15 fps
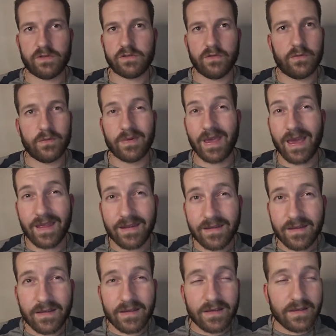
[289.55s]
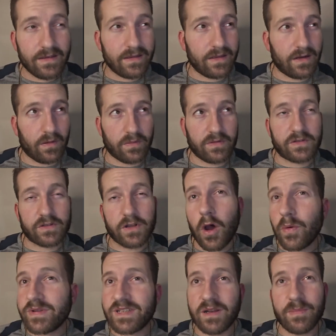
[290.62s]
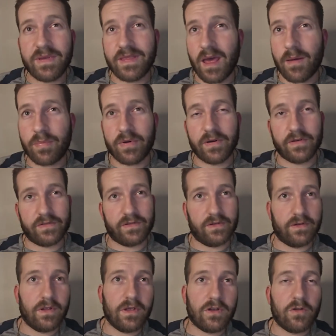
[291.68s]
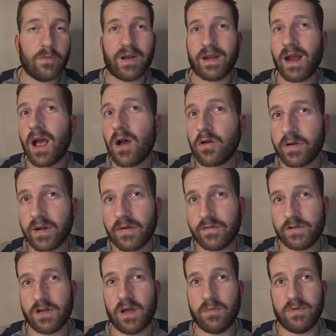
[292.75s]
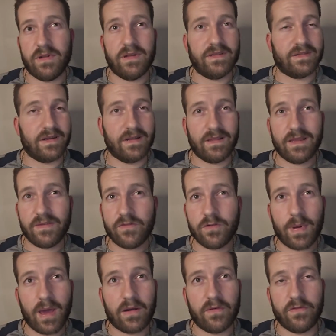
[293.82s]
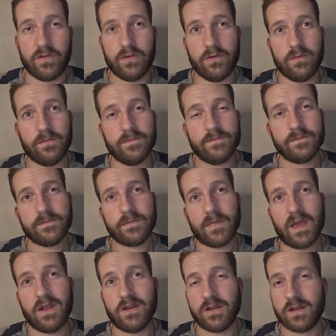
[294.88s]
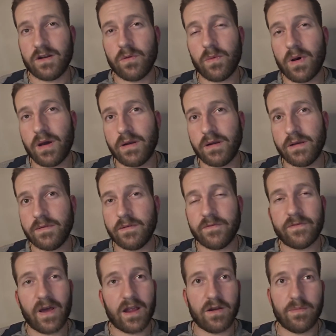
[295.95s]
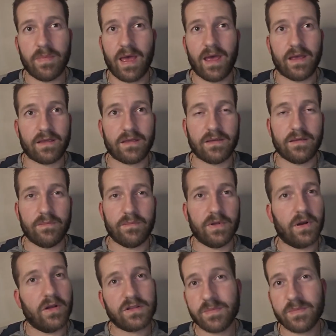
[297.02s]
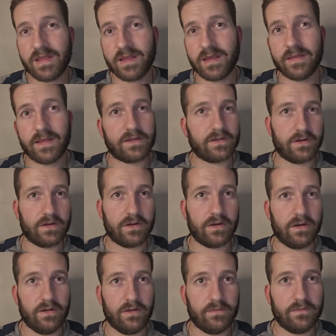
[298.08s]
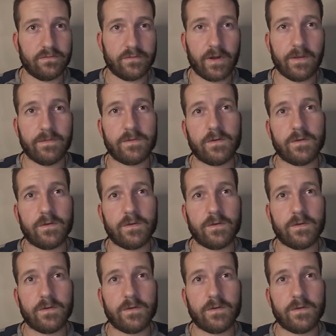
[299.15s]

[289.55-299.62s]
So if you get, there's always going to be that person, no matter how great of a job you did, is going to leave you a bad review and you're going to want to fire back. But ultimately that's going to hurt you, right?